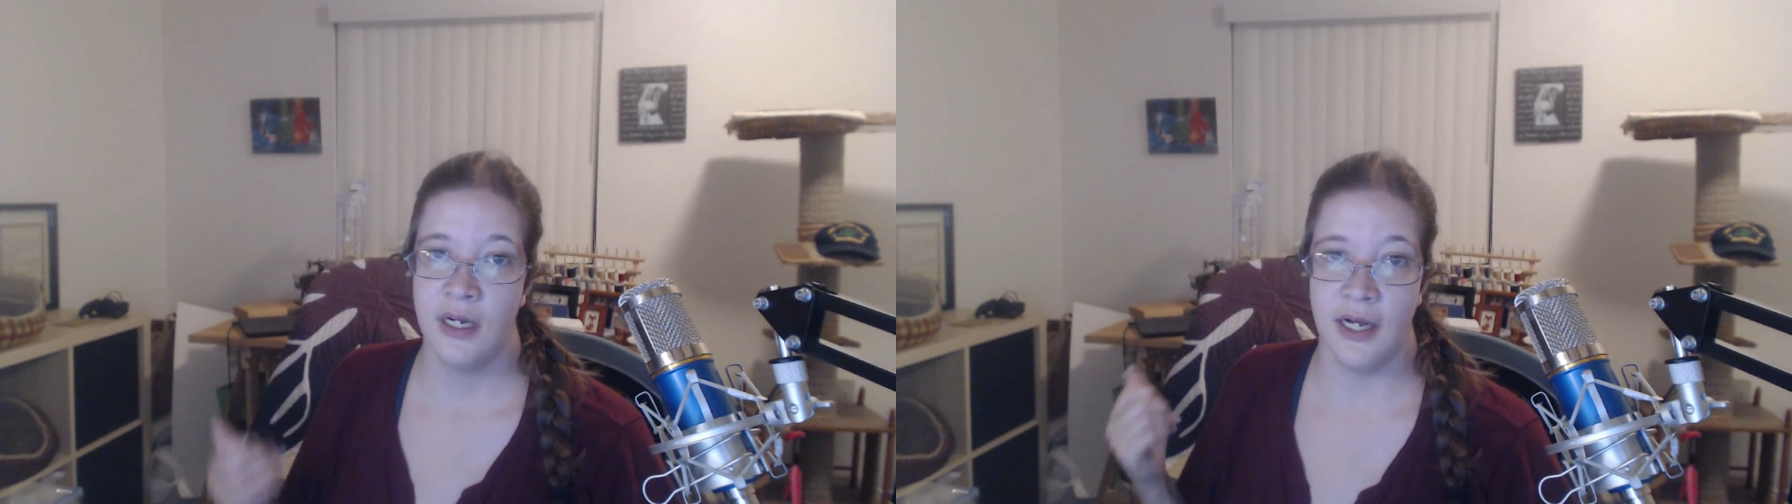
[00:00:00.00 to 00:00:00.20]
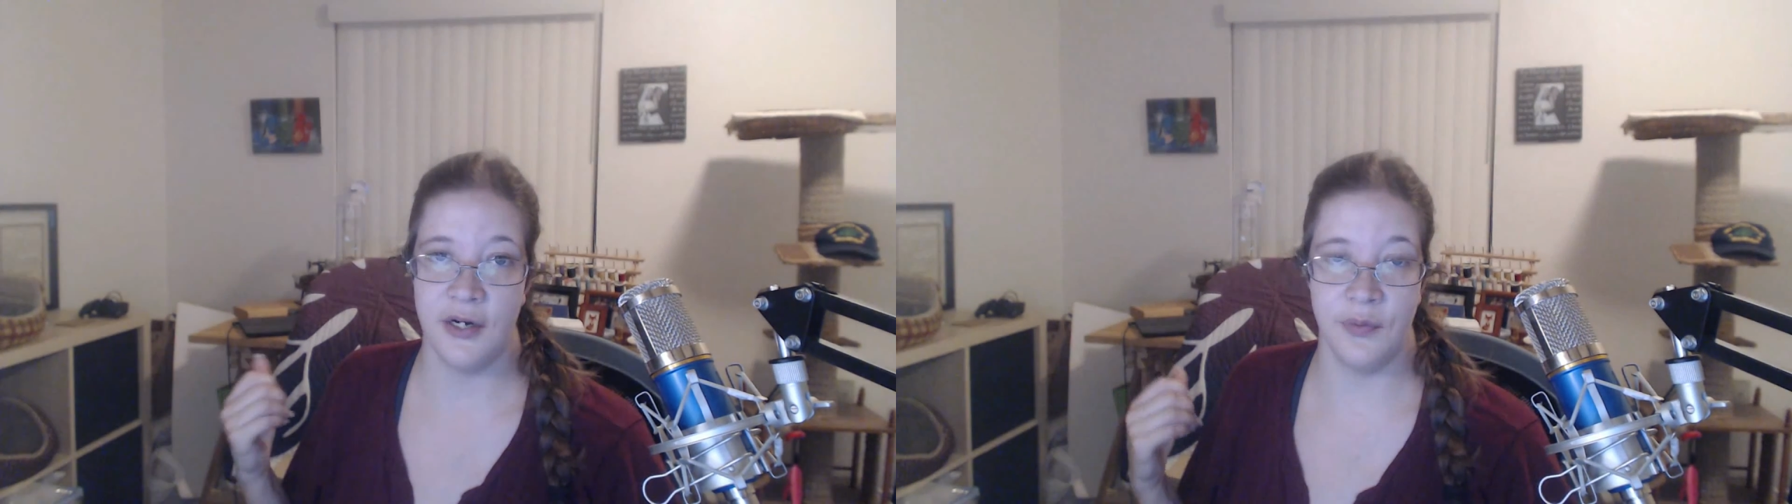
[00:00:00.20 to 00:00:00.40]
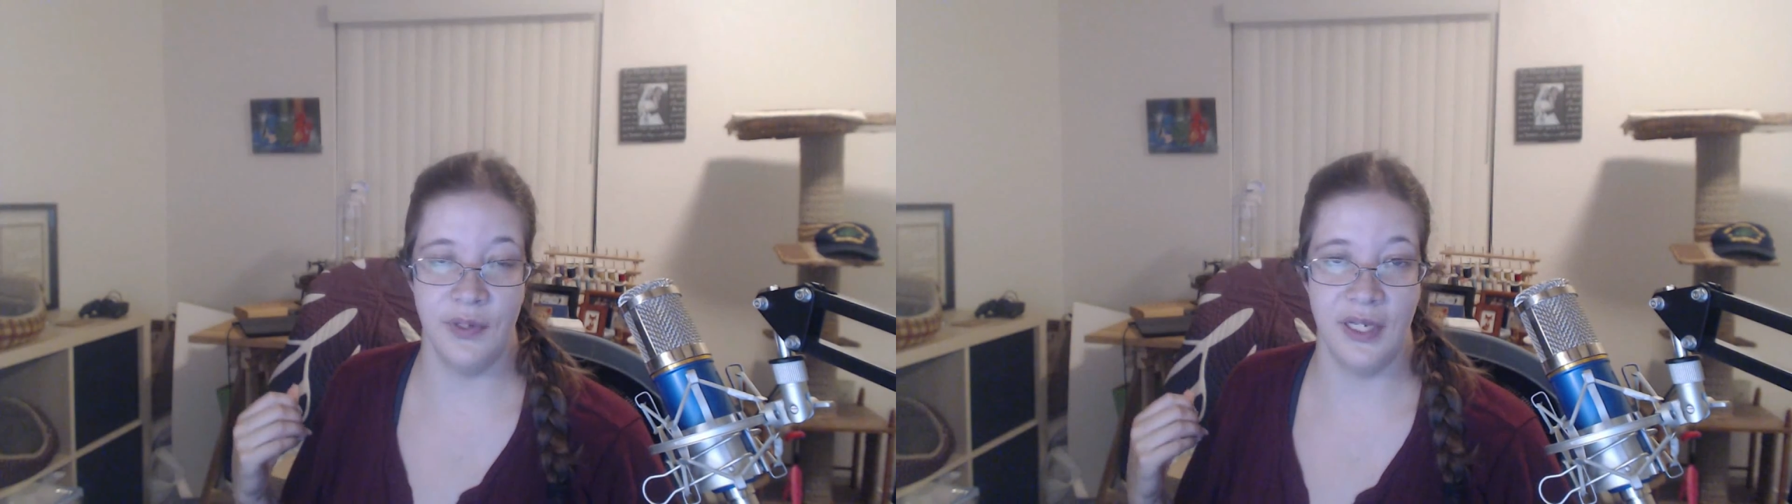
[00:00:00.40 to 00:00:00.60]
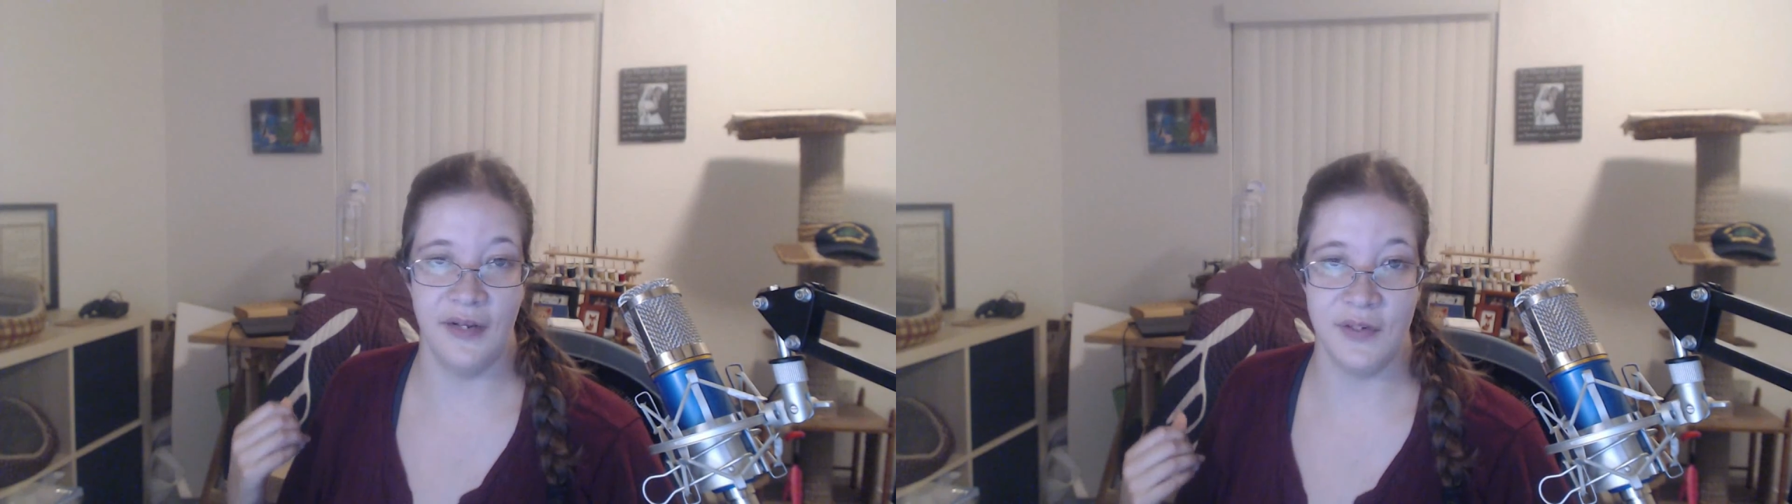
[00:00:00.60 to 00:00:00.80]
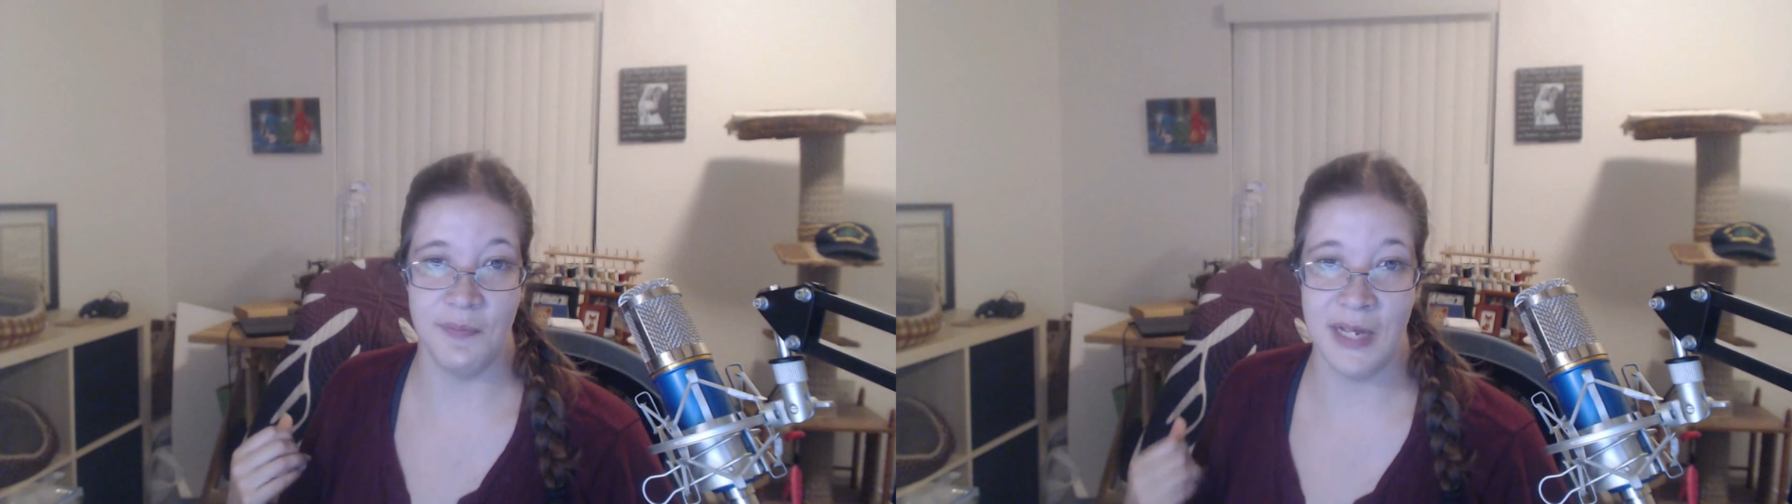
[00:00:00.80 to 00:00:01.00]
I don't really
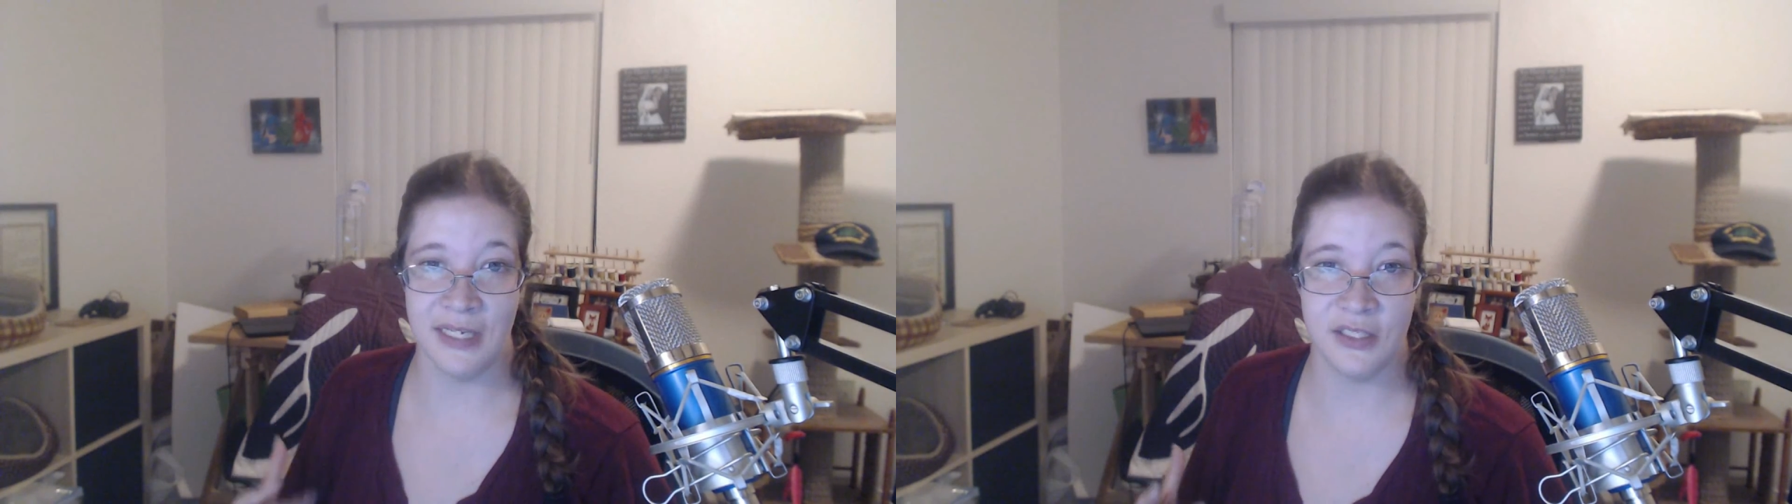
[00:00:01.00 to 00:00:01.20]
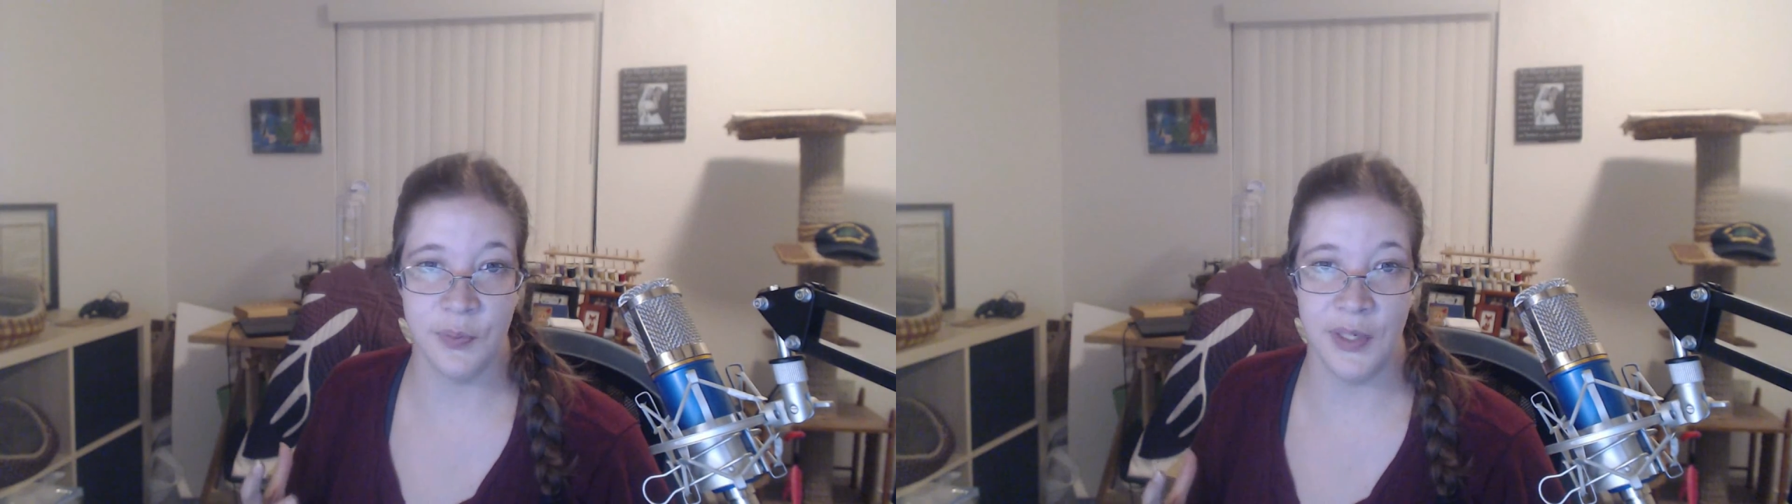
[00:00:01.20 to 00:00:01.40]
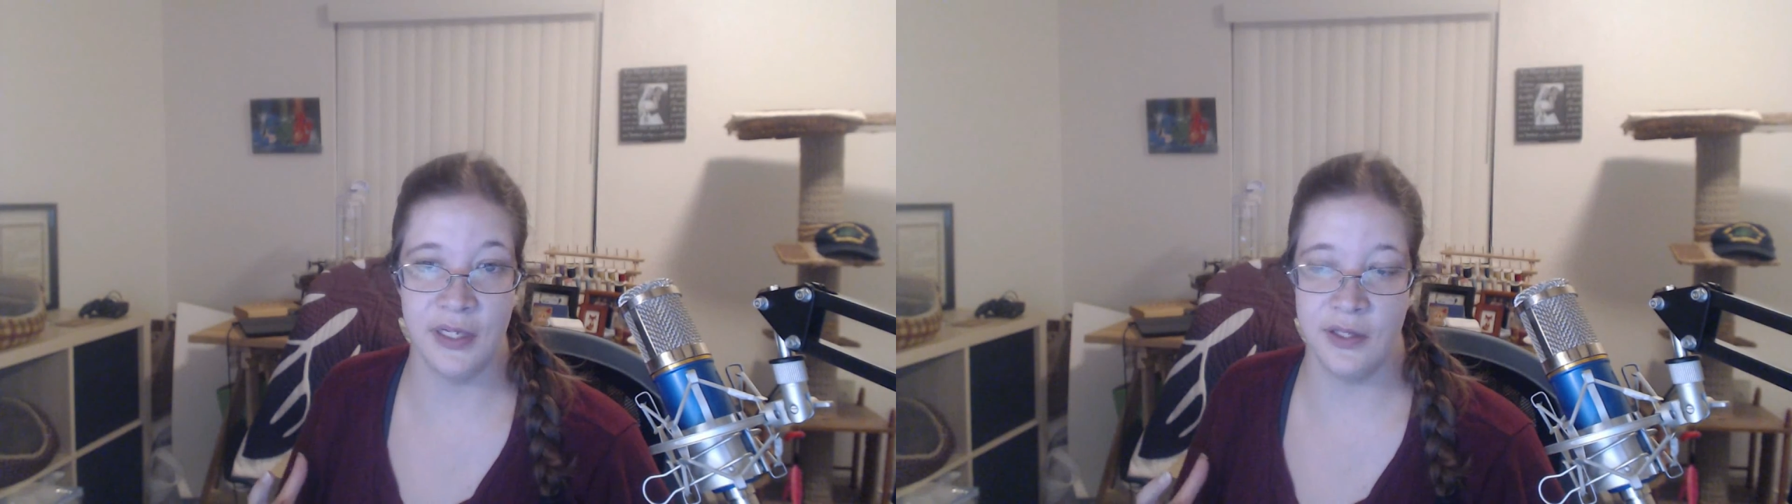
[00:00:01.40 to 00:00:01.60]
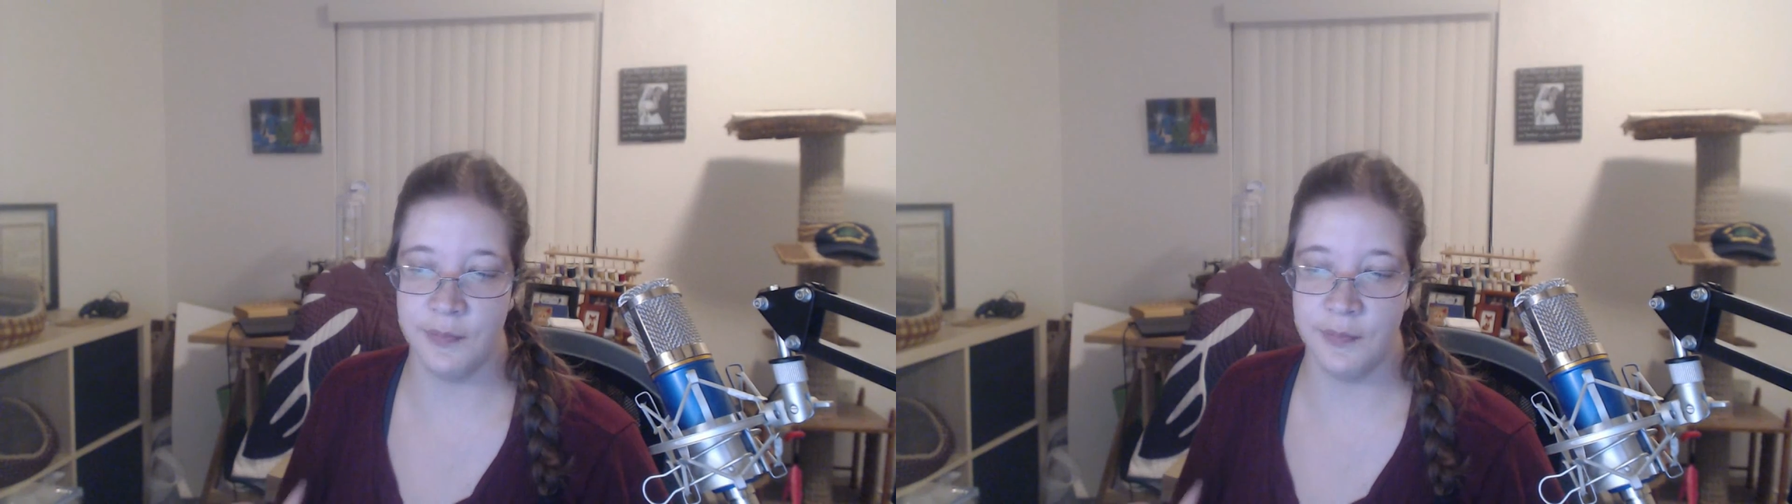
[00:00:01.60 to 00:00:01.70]
have to mess with